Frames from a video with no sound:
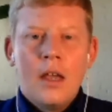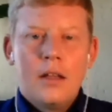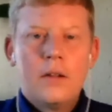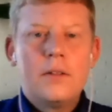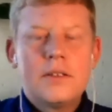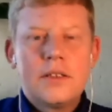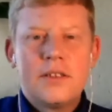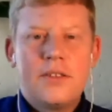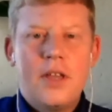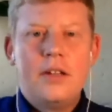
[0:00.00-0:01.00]
Hello, this
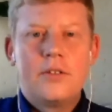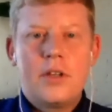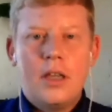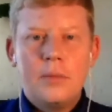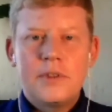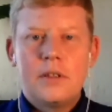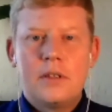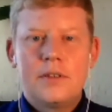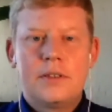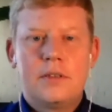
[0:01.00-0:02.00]
is Nathaniel James,
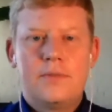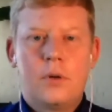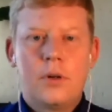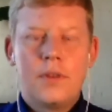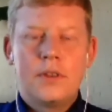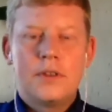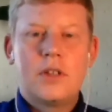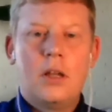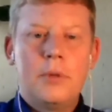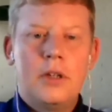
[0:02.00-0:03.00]
and this is the fourth
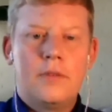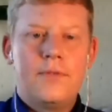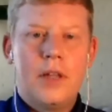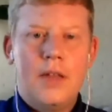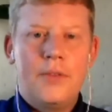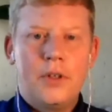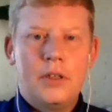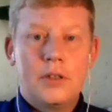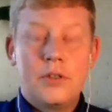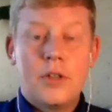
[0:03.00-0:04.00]
installment of Philanthropy
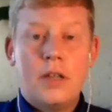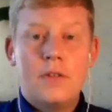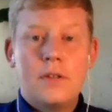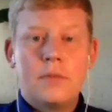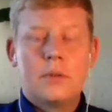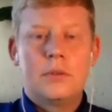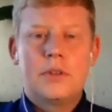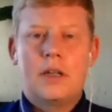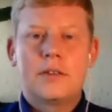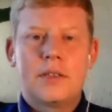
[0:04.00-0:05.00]
Geek Exchange, where we'll
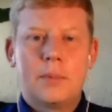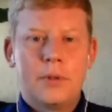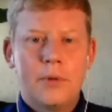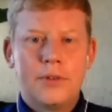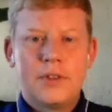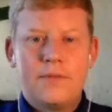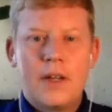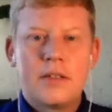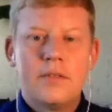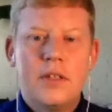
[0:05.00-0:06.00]
talk to some of the most
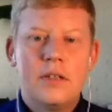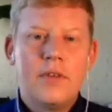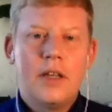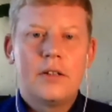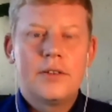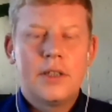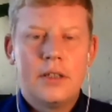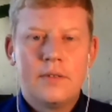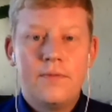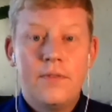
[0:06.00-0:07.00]
effective innovators
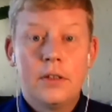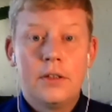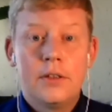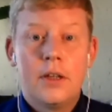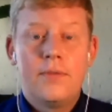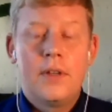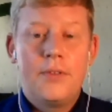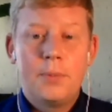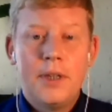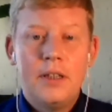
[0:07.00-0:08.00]
in the field of
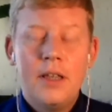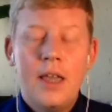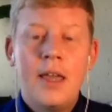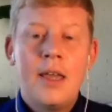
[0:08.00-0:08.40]
philanthropy.